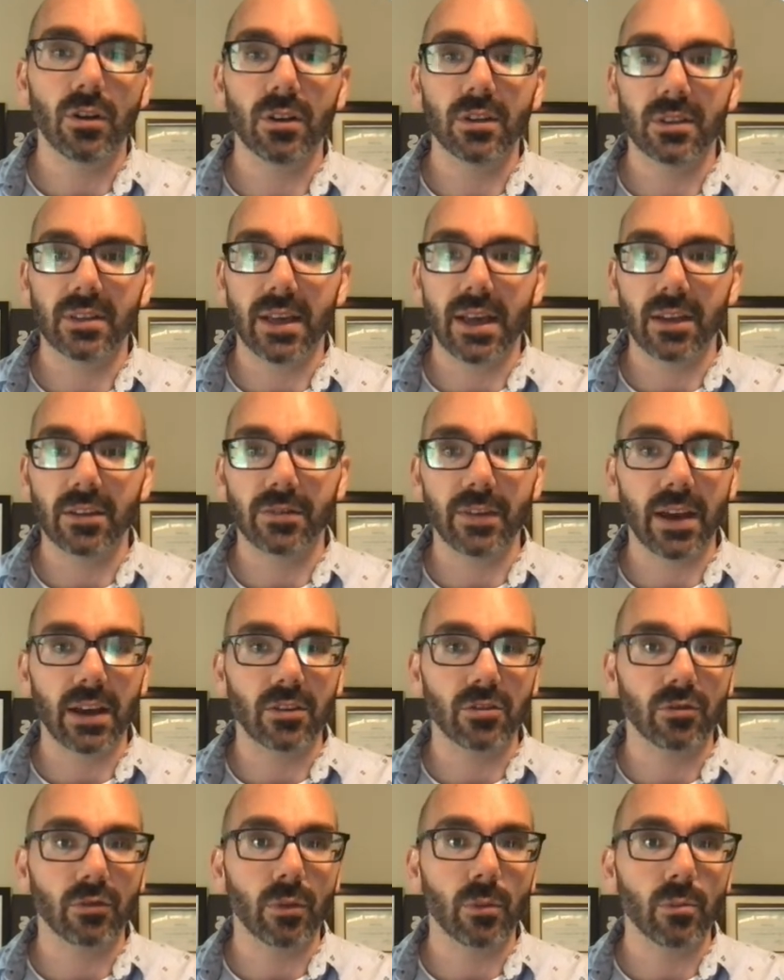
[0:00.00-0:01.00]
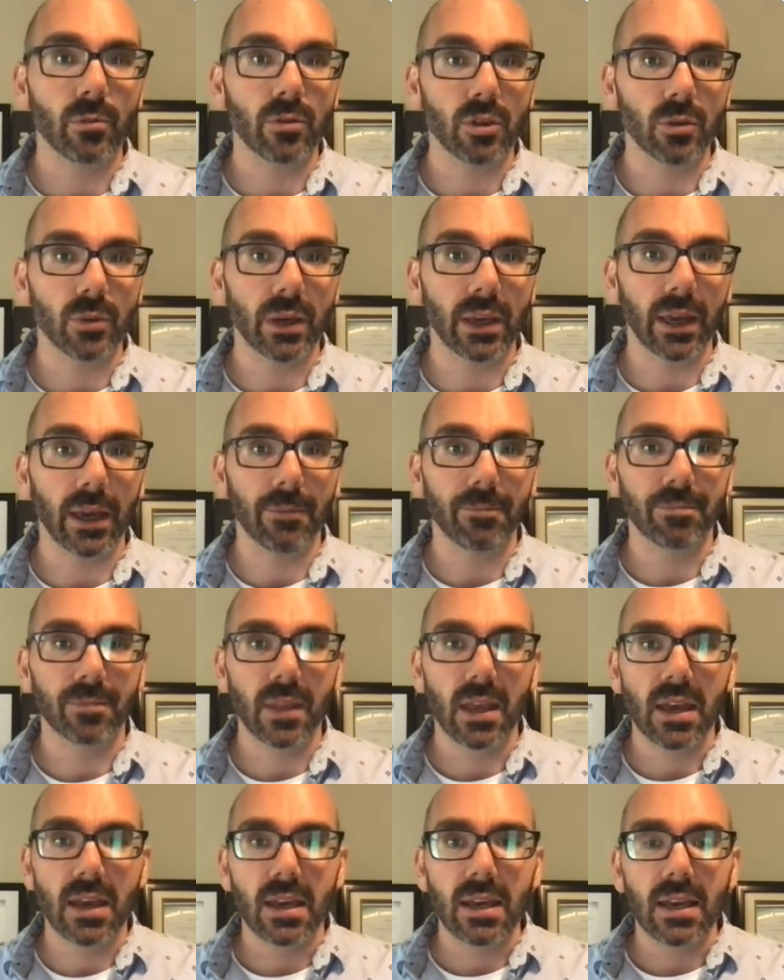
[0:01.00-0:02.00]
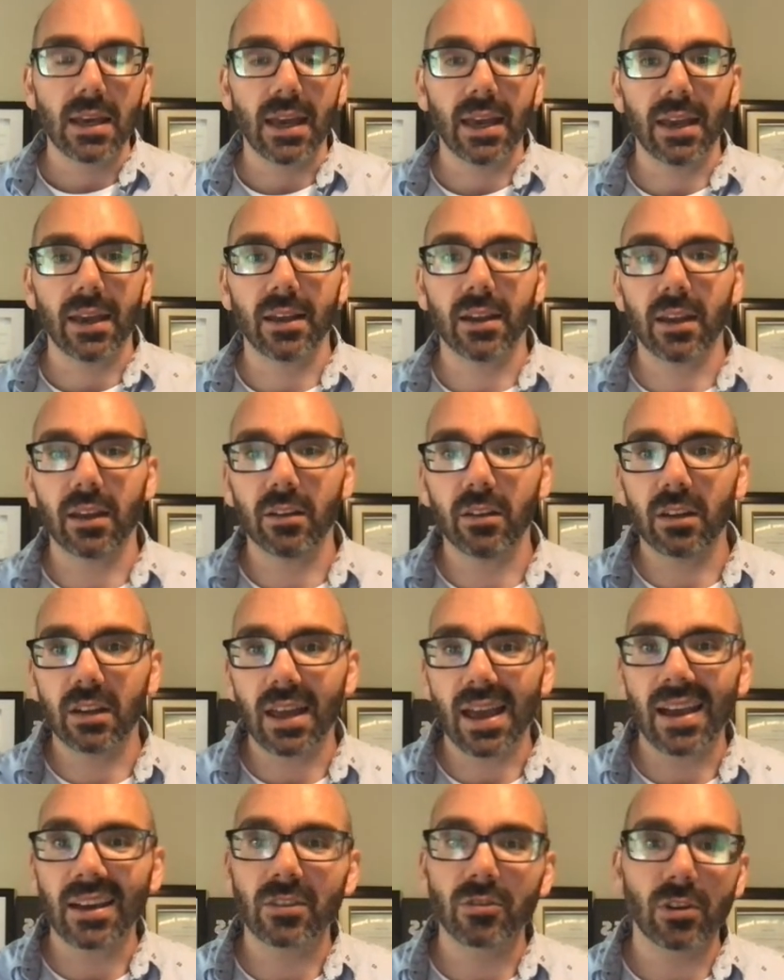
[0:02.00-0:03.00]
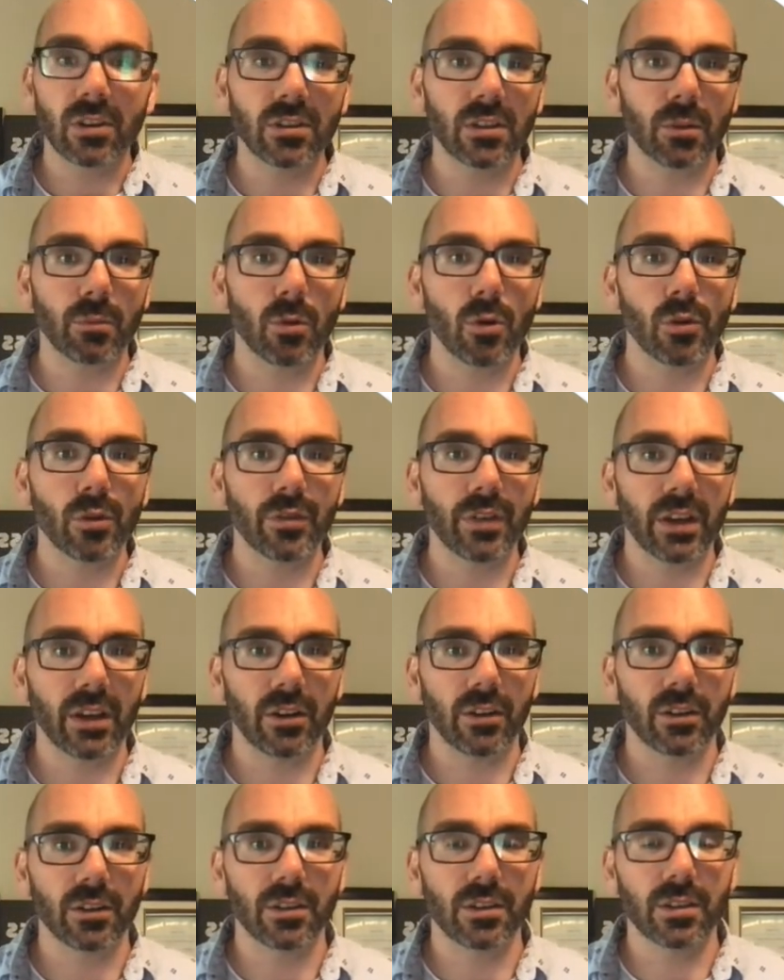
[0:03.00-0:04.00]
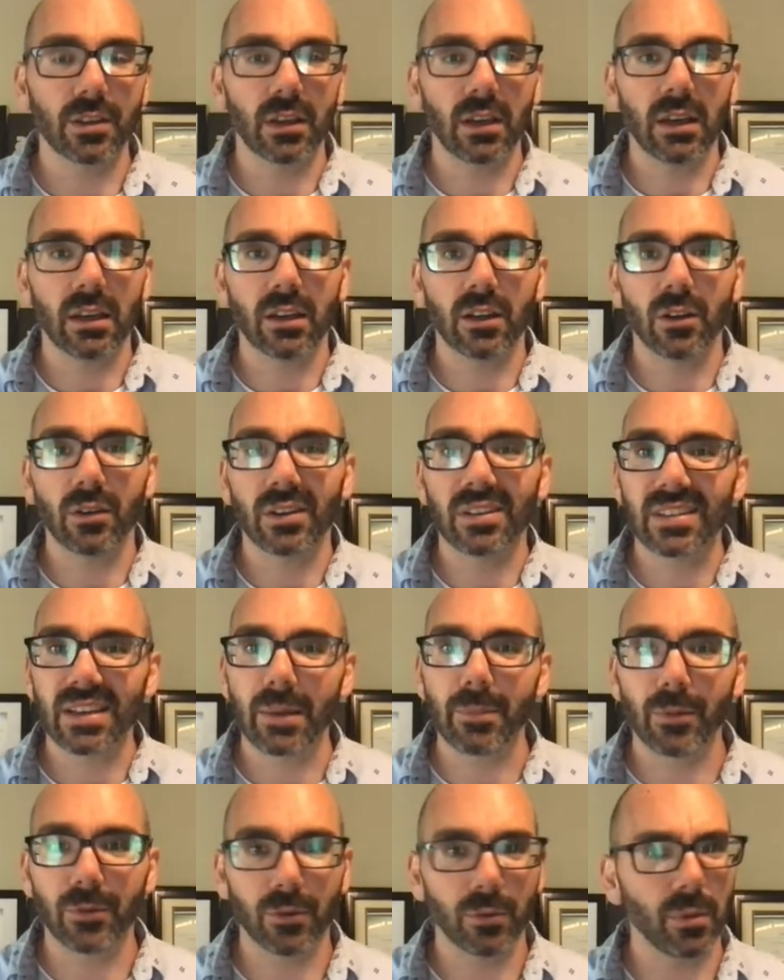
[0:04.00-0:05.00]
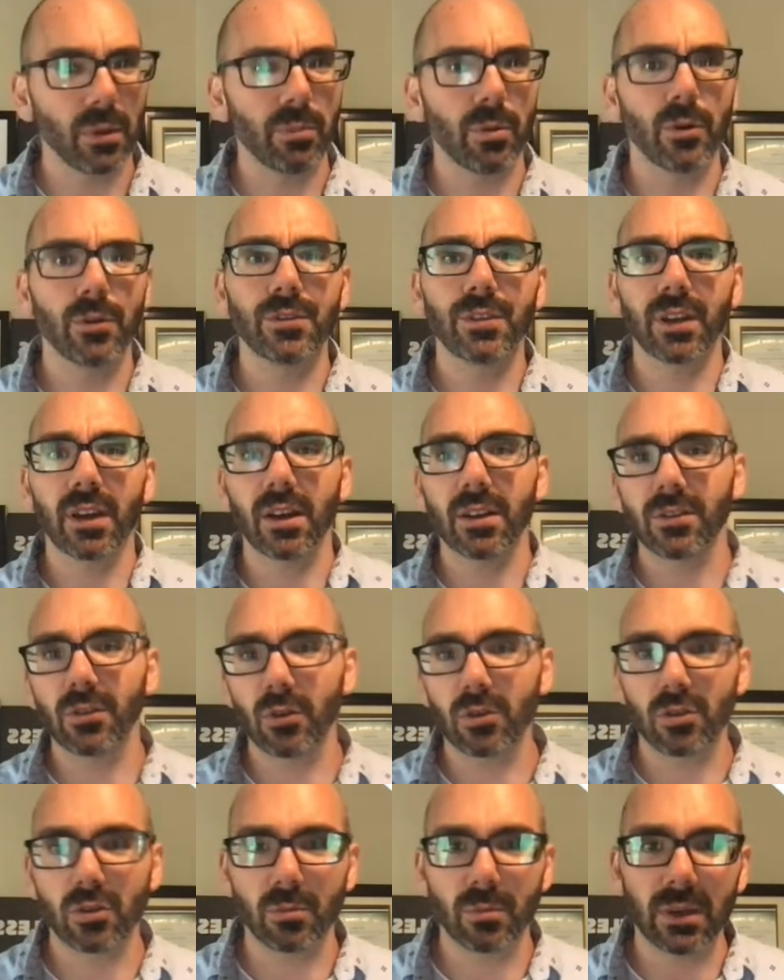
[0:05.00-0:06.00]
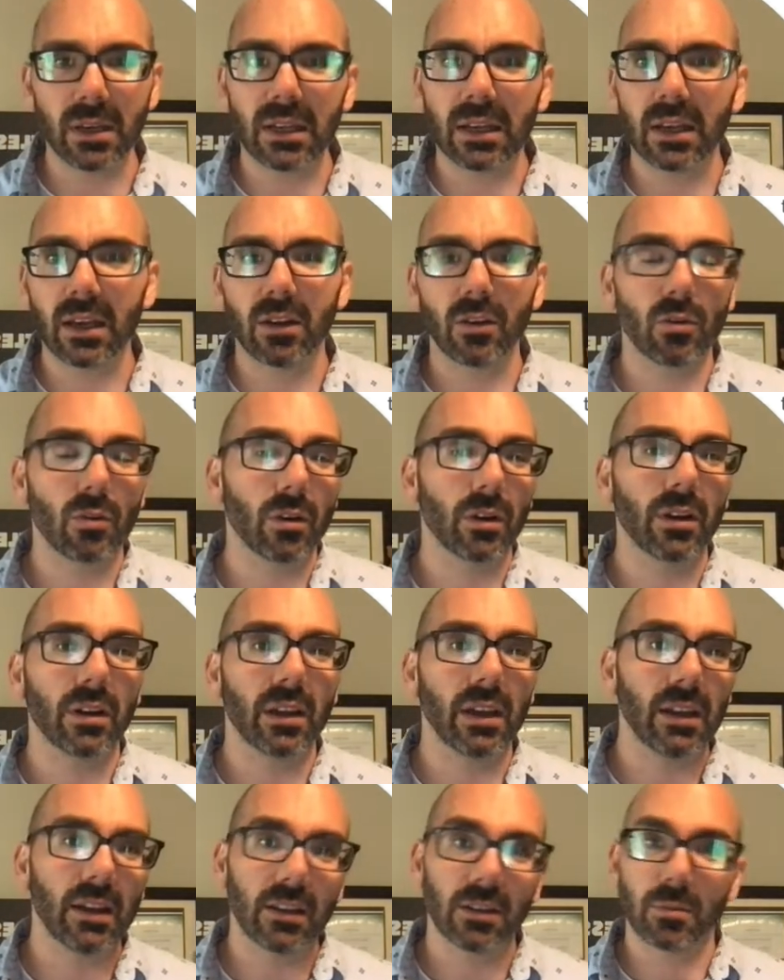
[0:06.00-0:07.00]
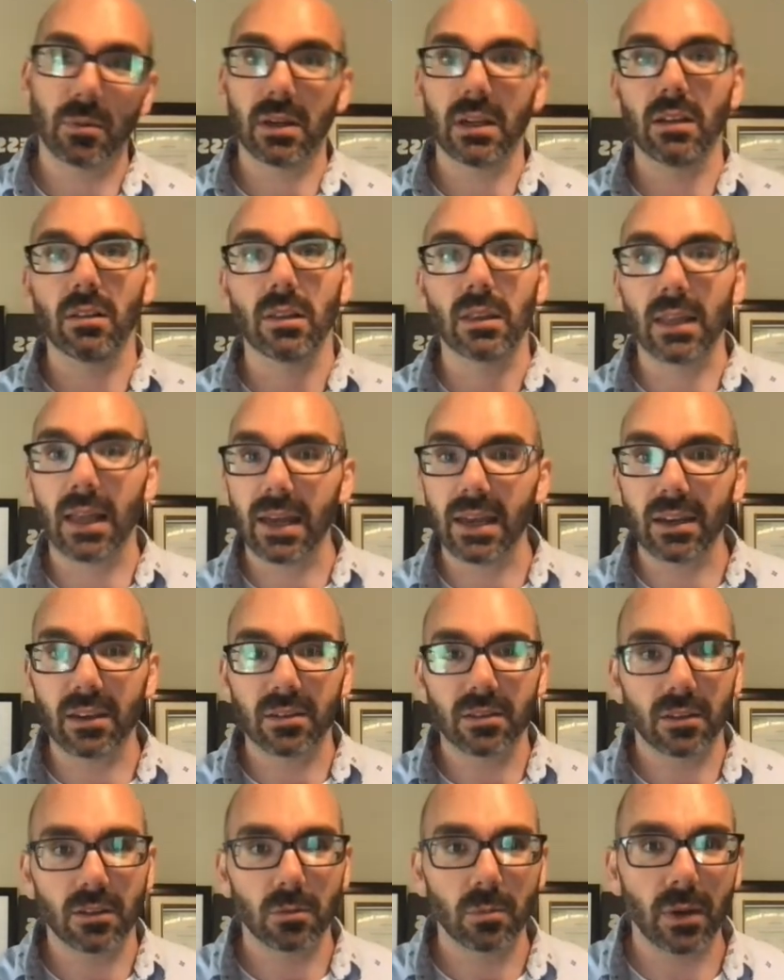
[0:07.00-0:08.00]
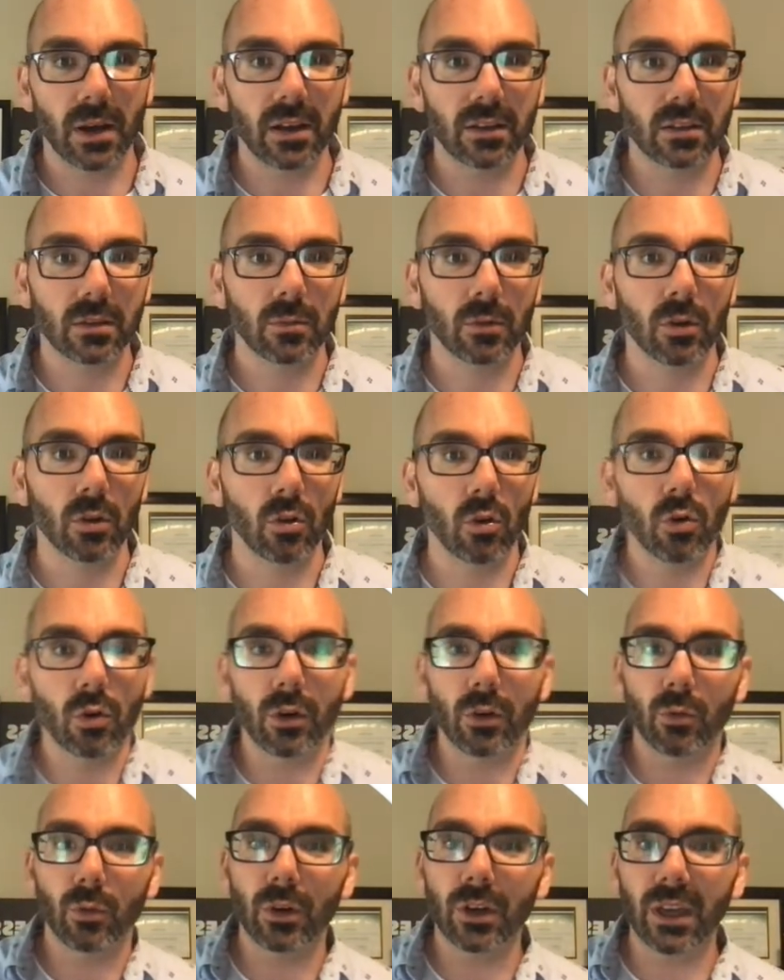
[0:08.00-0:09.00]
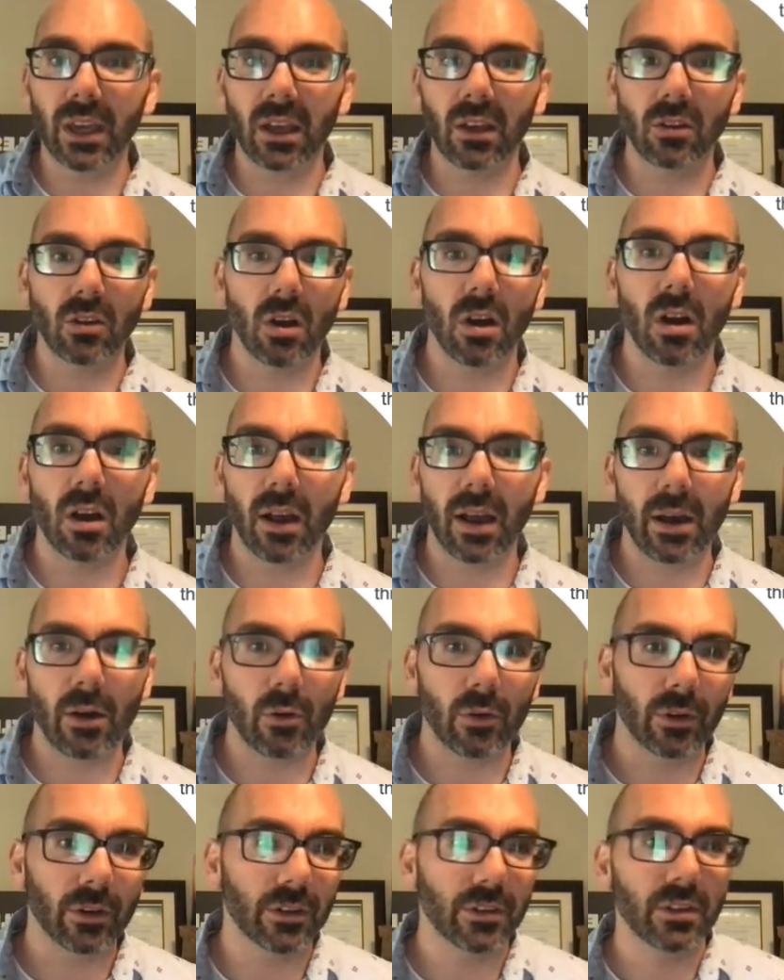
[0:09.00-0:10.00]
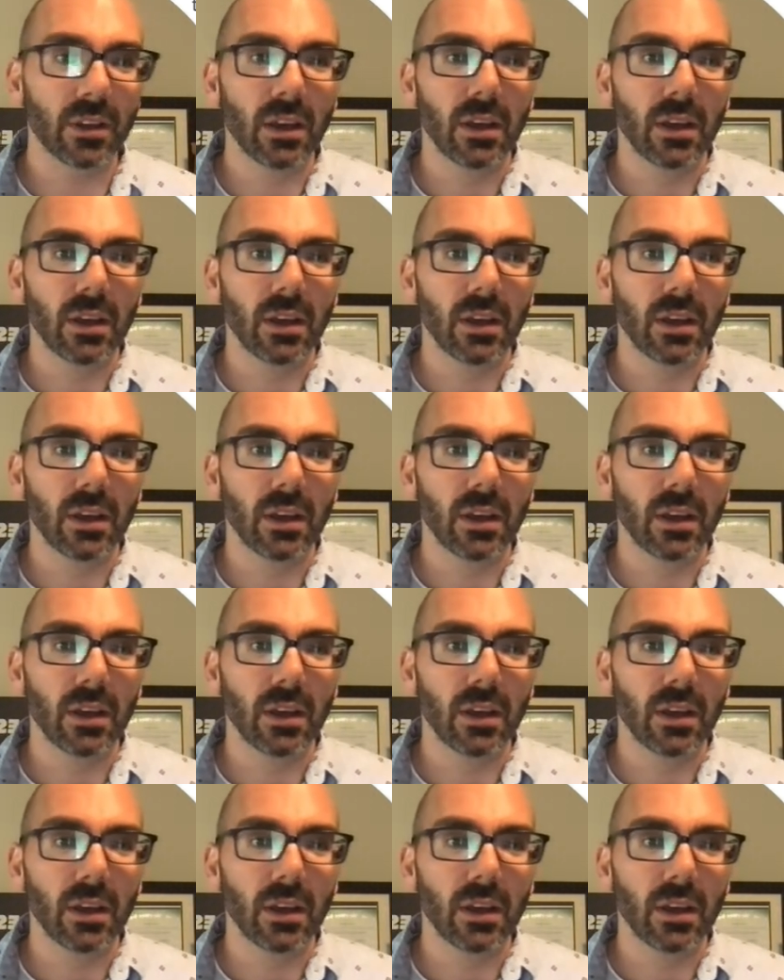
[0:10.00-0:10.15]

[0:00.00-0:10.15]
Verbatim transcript: satisfaction from doing it. And in extrinsic motivators, uh, you know, examples would be posting on social media in order to get as many likes as possible, or working long hours